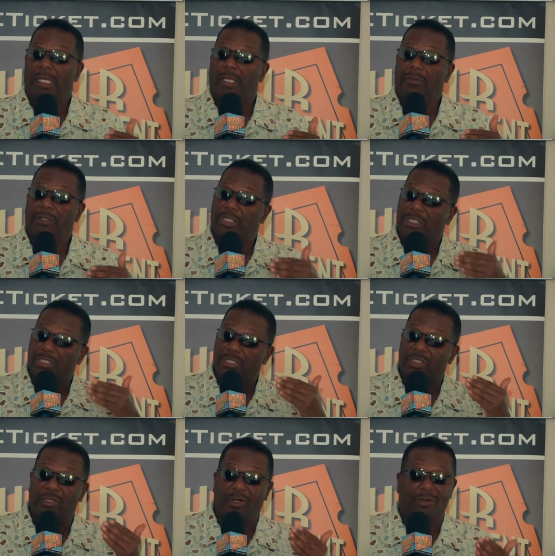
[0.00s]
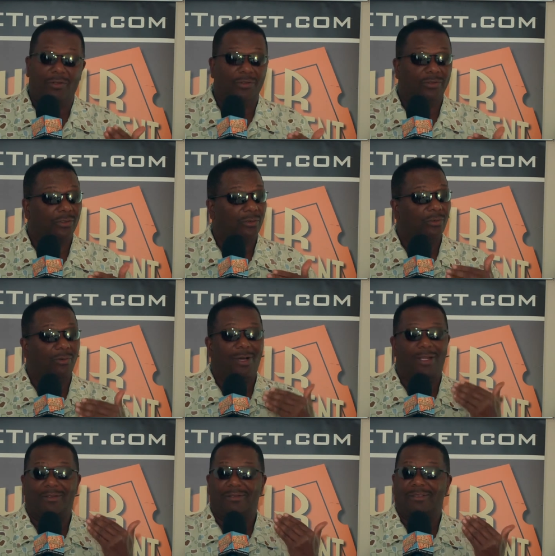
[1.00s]
It really shows
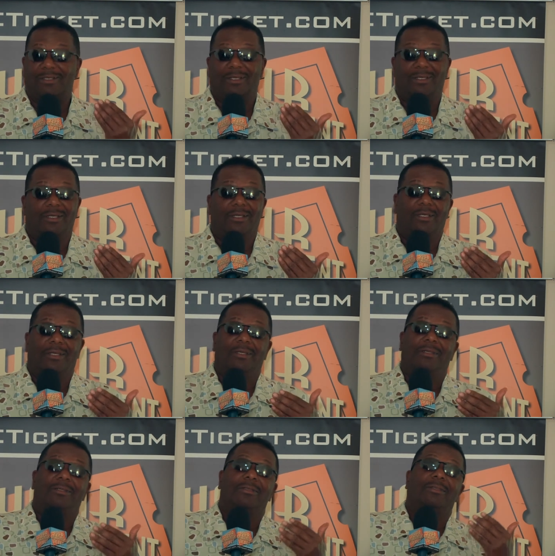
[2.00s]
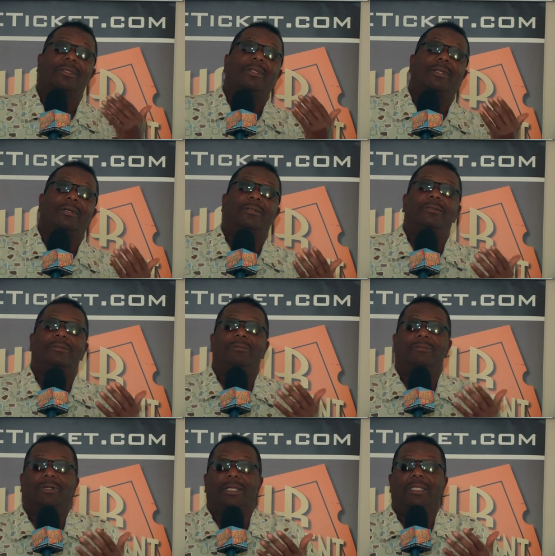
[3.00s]
what
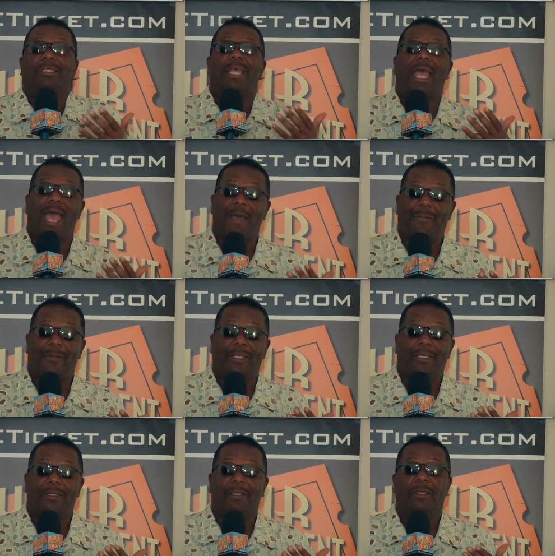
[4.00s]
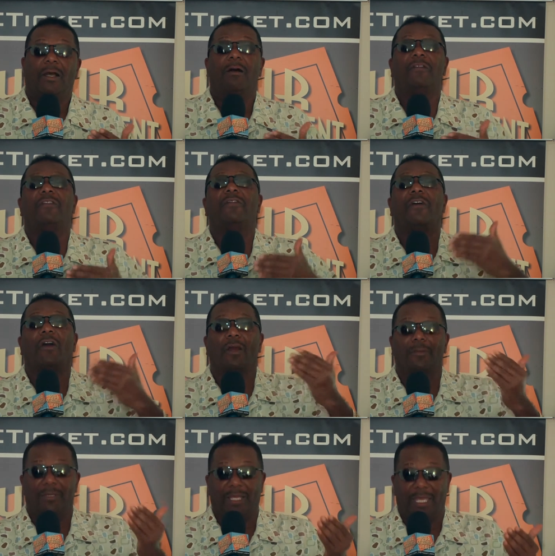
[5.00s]
is happening on the
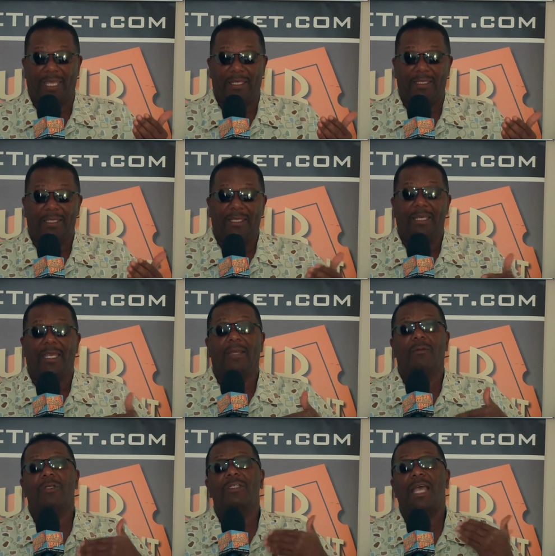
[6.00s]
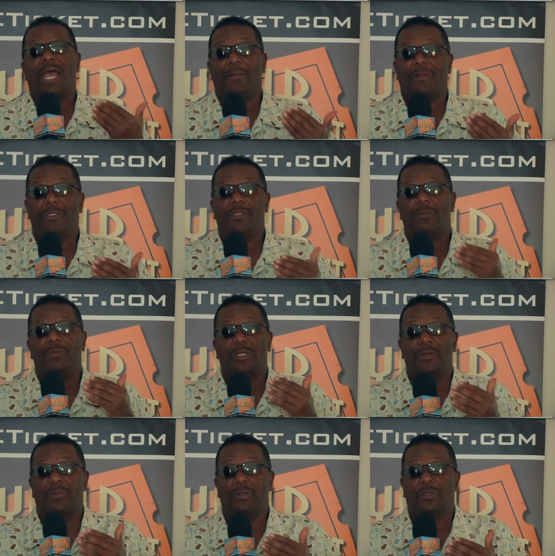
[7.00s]
farmland and what's happening to
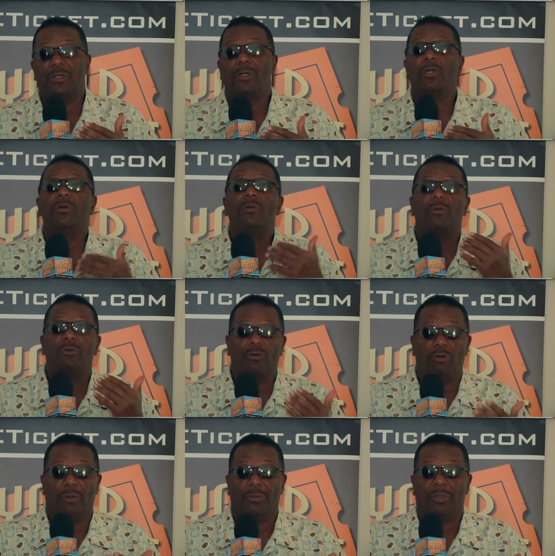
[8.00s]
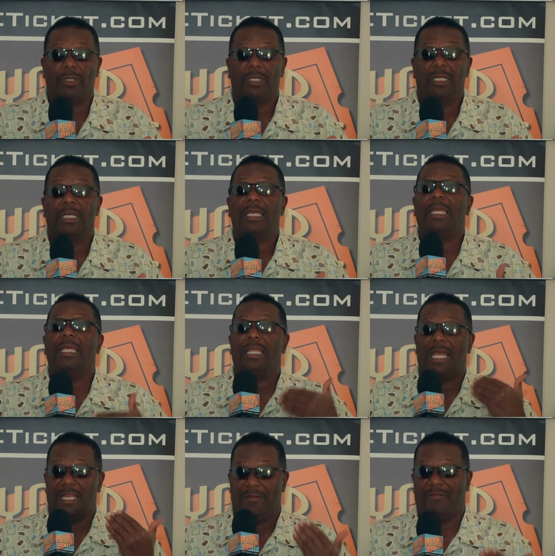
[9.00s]
people who grew up in
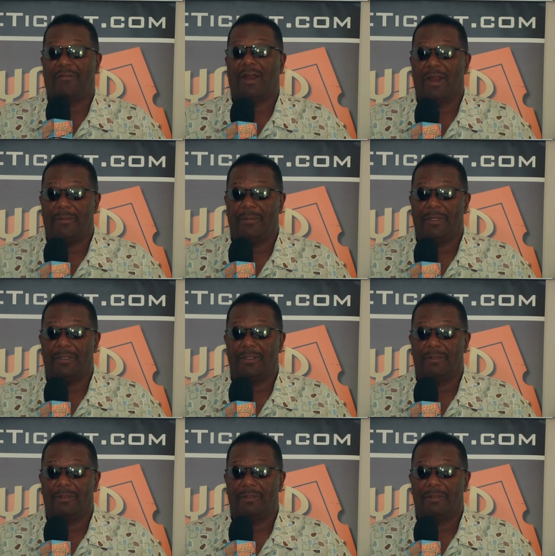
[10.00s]
that environment.